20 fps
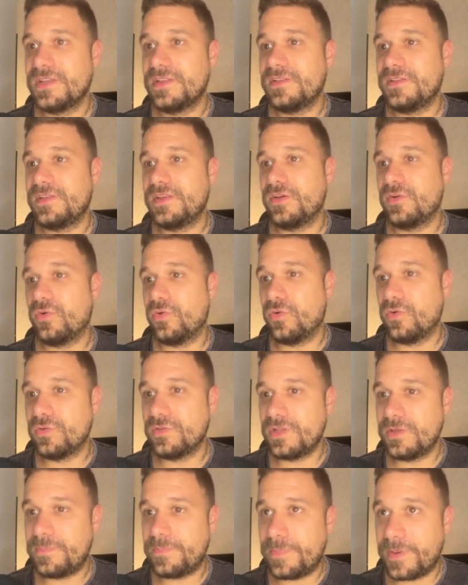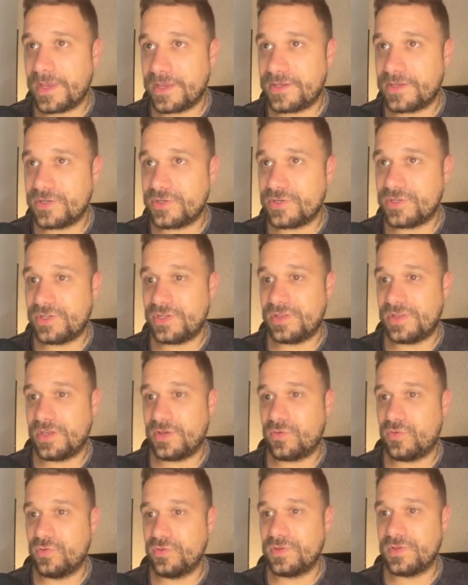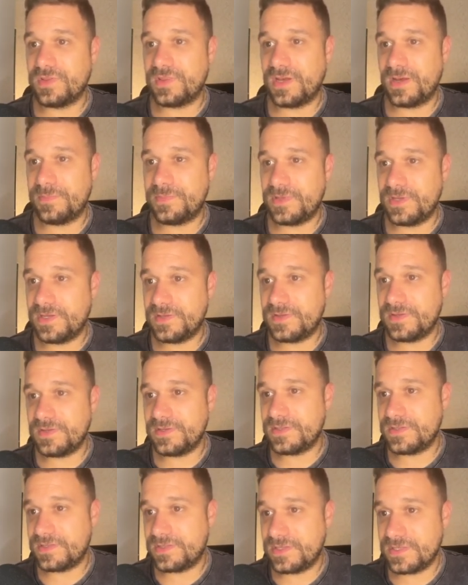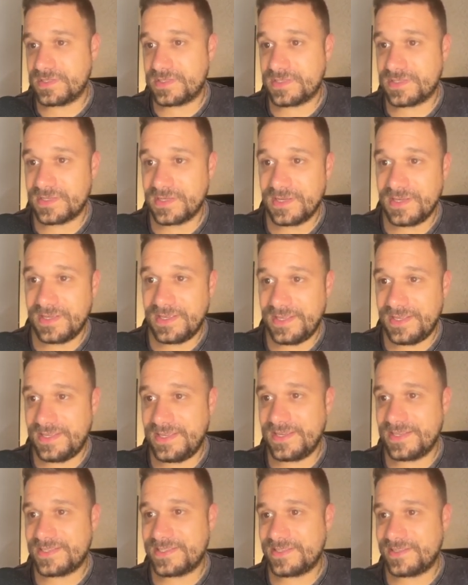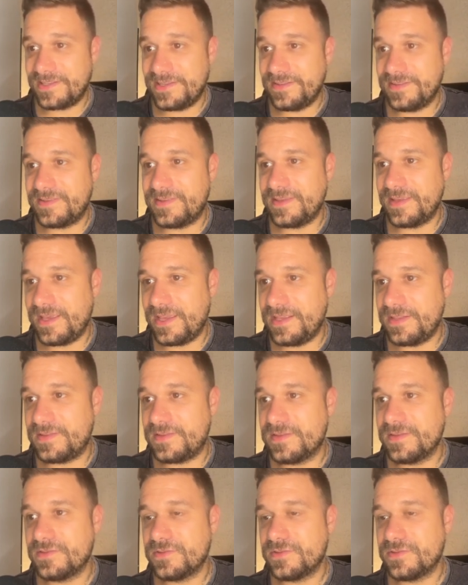the only package that I couldn't update is this ESLint eight.